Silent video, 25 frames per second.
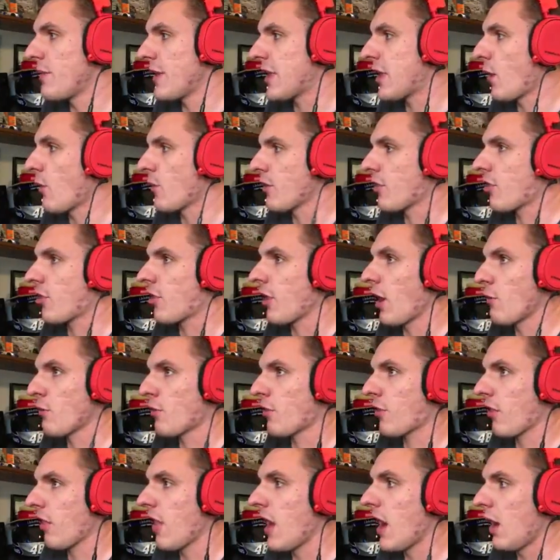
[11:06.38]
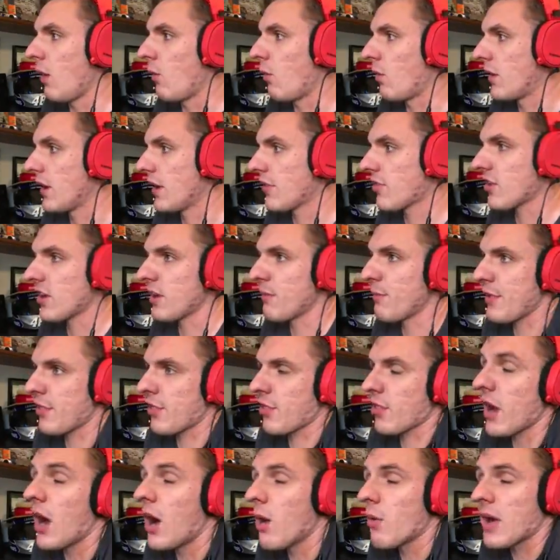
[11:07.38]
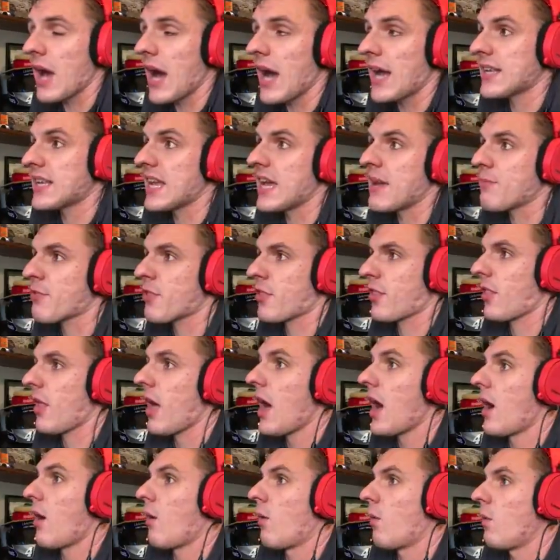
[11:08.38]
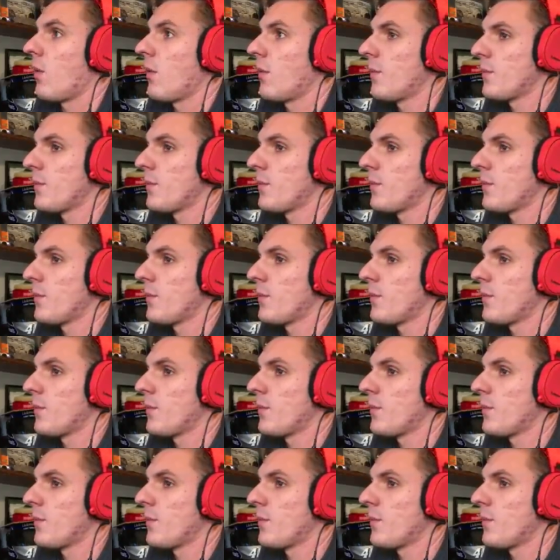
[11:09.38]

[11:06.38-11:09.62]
to be going so slow. It's going to be so goddamn slow.